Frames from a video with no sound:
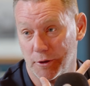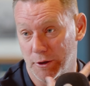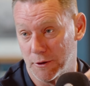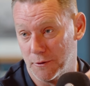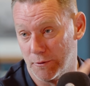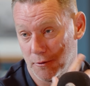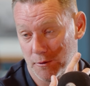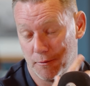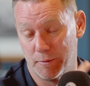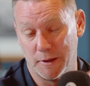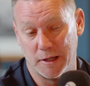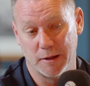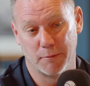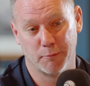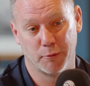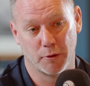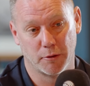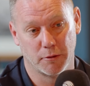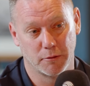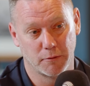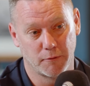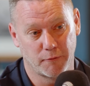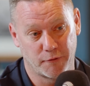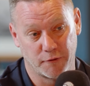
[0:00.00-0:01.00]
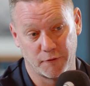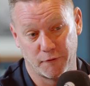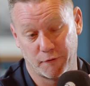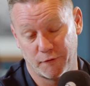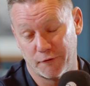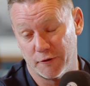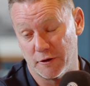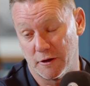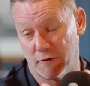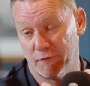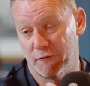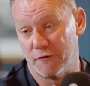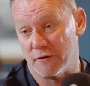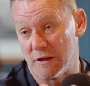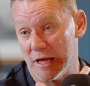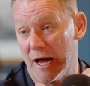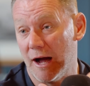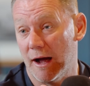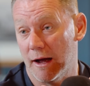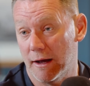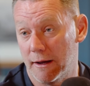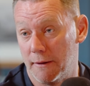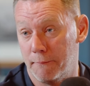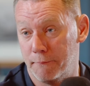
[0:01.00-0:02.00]
you know what I mean? But for
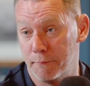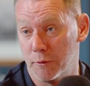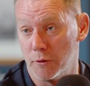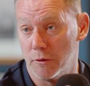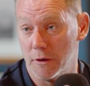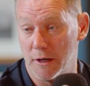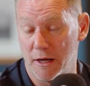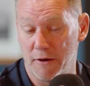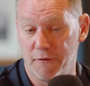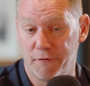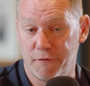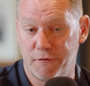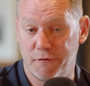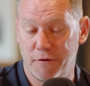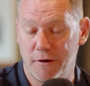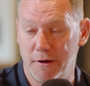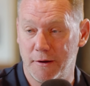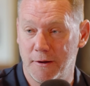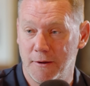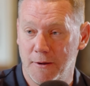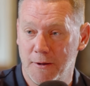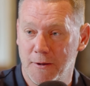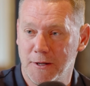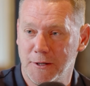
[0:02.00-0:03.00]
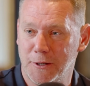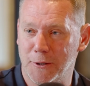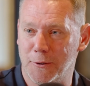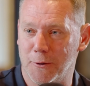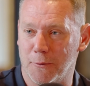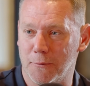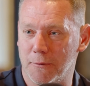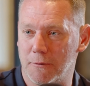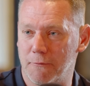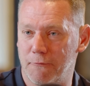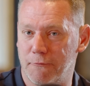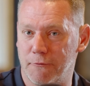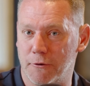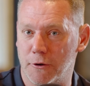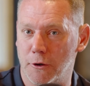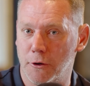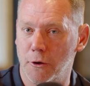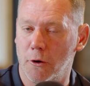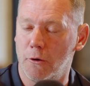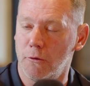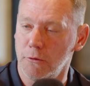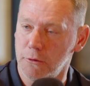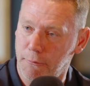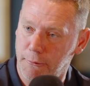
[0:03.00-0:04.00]
that, but if, for an
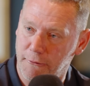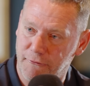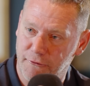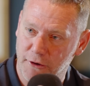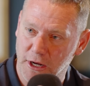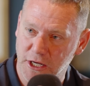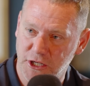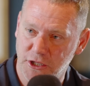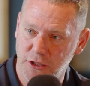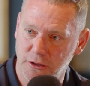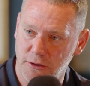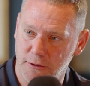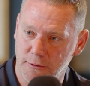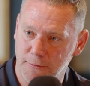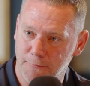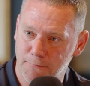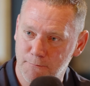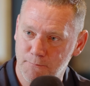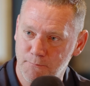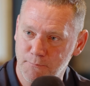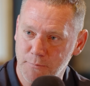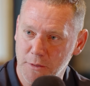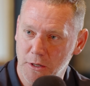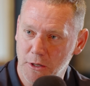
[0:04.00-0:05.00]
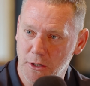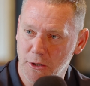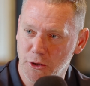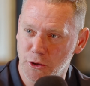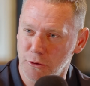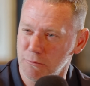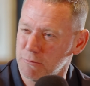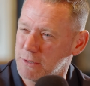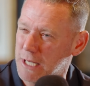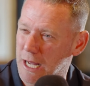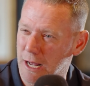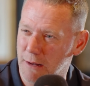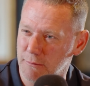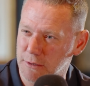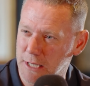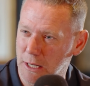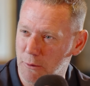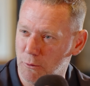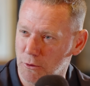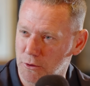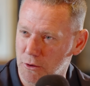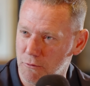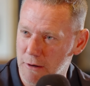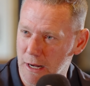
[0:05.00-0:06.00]
older professional, sometimes they
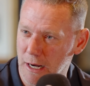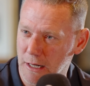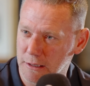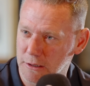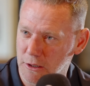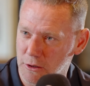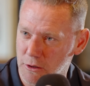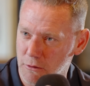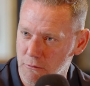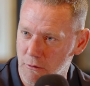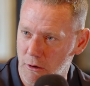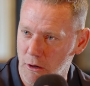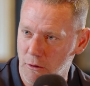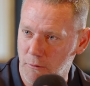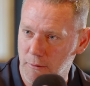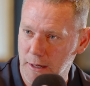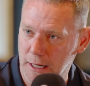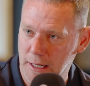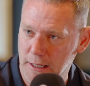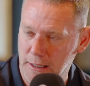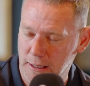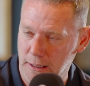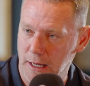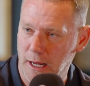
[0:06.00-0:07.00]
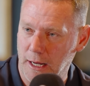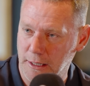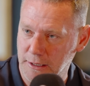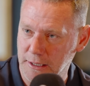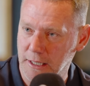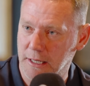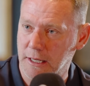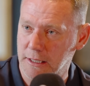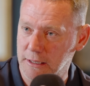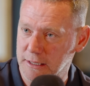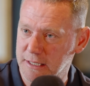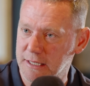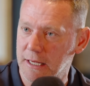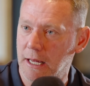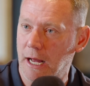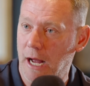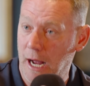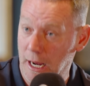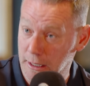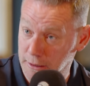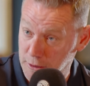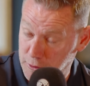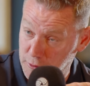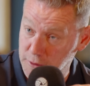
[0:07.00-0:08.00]
would have reacted the wrong way,
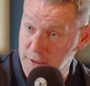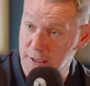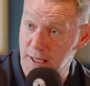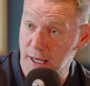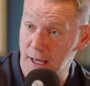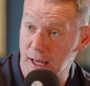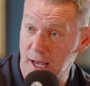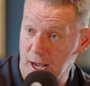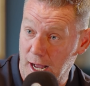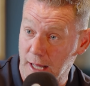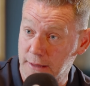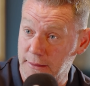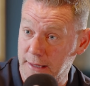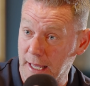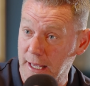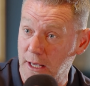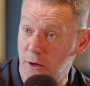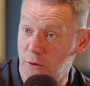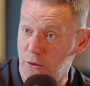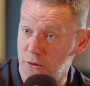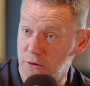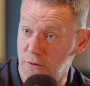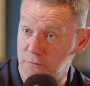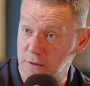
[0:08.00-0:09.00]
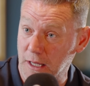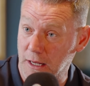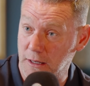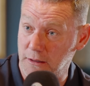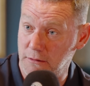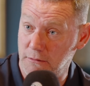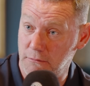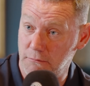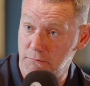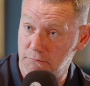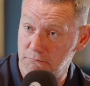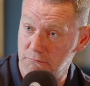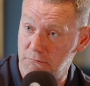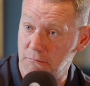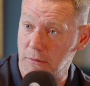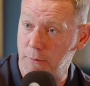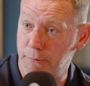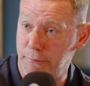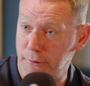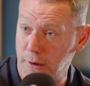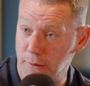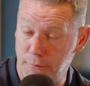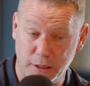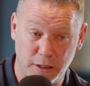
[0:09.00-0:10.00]
and they could have then
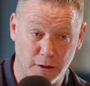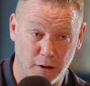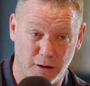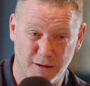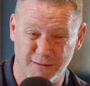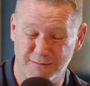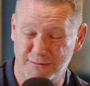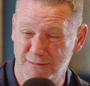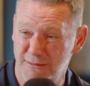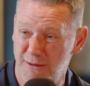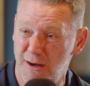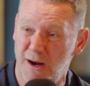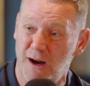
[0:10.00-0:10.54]
probably gone,